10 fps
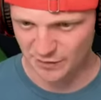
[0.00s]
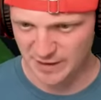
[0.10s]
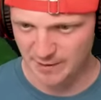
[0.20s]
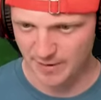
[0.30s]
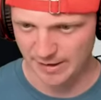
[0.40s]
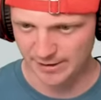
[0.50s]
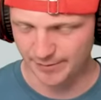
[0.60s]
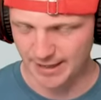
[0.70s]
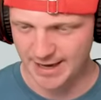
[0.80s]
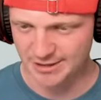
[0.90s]
you think about it, a
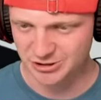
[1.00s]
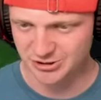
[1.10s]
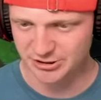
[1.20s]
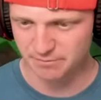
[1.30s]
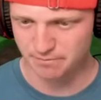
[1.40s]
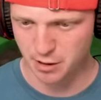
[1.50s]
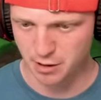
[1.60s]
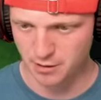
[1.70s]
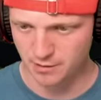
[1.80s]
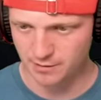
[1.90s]
plane is just a
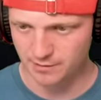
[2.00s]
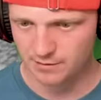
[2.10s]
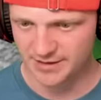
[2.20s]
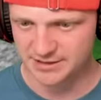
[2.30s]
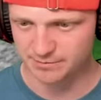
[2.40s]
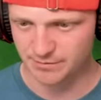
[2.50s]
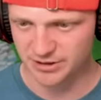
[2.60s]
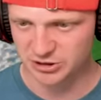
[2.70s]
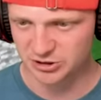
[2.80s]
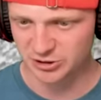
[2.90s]
bird. It's a
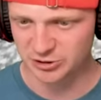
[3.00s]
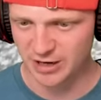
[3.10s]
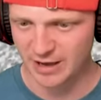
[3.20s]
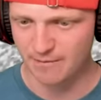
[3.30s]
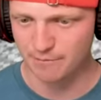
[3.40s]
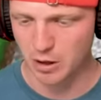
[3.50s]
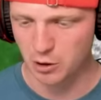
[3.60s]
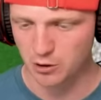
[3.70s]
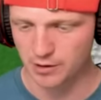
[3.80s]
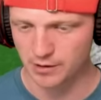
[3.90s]
it's just a giant
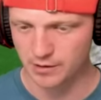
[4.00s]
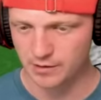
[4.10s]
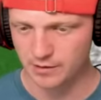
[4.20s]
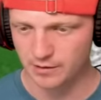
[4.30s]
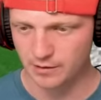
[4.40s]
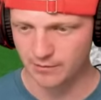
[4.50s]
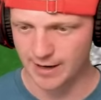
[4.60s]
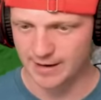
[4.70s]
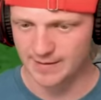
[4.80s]
bird. All right,